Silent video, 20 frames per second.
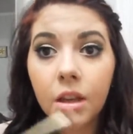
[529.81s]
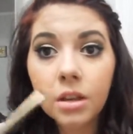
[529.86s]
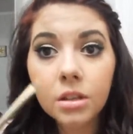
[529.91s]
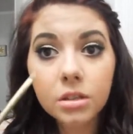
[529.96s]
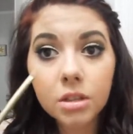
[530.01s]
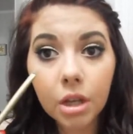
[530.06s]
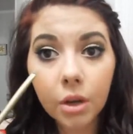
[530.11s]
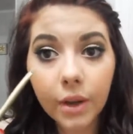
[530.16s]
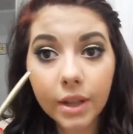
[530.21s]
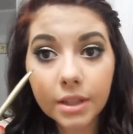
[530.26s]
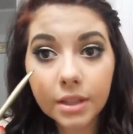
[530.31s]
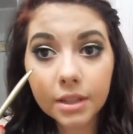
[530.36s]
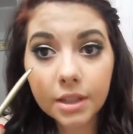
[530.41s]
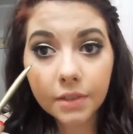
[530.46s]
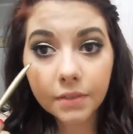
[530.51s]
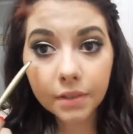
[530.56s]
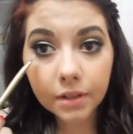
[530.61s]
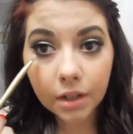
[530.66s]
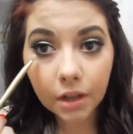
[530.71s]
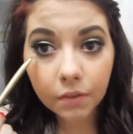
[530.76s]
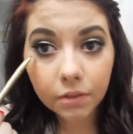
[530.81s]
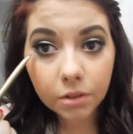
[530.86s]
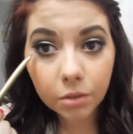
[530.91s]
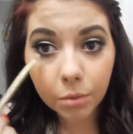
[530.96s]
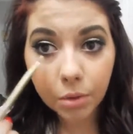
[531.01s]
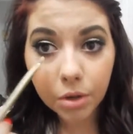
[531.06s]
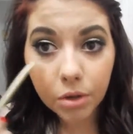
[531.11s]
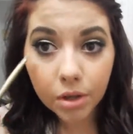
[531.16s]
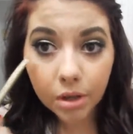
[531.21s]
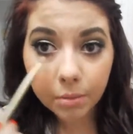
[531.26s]
so it's stiff enough to
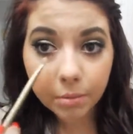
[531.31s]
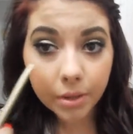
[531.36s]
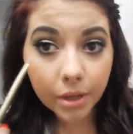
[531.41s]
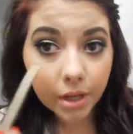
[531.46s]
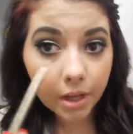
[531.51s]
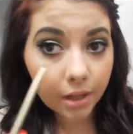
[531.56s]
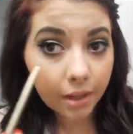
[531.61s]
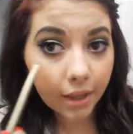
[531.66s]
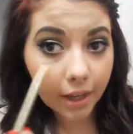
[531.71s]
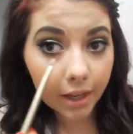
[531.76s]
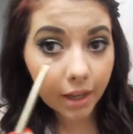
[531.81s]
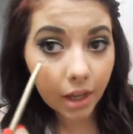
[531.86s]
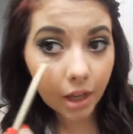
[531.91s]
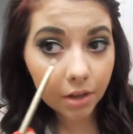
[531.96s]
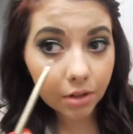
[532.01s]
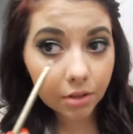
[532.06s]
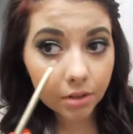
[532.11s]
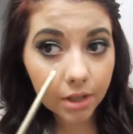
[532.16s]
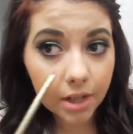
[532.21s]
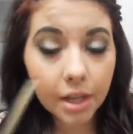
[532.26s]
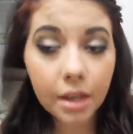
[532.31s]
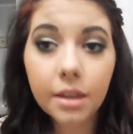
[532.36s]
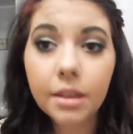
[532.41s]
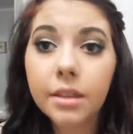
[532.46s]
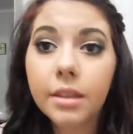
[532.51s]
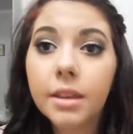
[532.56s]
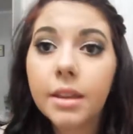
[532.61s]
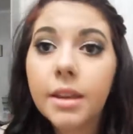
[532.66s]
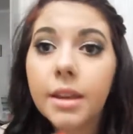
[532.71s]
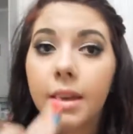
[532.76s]
where you can put it like
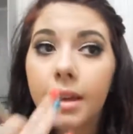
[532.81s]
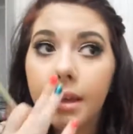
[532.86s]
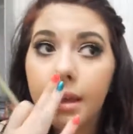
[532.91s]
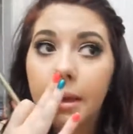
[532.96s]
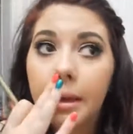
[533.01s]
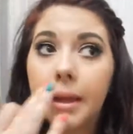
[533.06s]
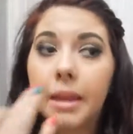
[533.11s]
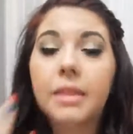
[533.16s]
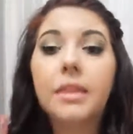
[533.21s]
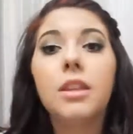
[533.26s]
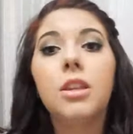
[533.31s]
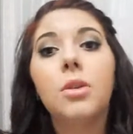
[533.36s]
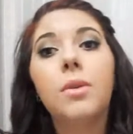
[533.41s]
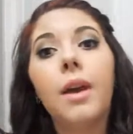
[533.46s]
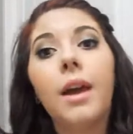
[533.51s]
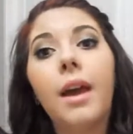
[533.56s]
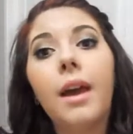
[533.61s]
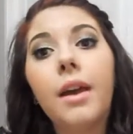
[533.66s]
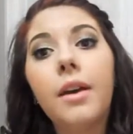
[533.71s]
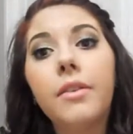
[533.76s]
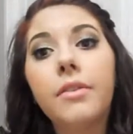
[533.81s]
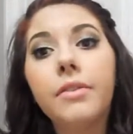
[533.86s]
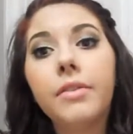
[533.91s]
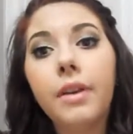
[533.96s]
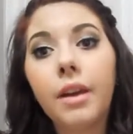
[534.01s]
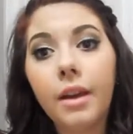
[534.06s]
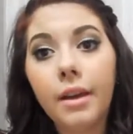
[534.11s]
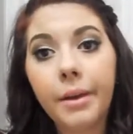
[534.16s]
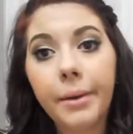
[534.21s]
underneath, and then you have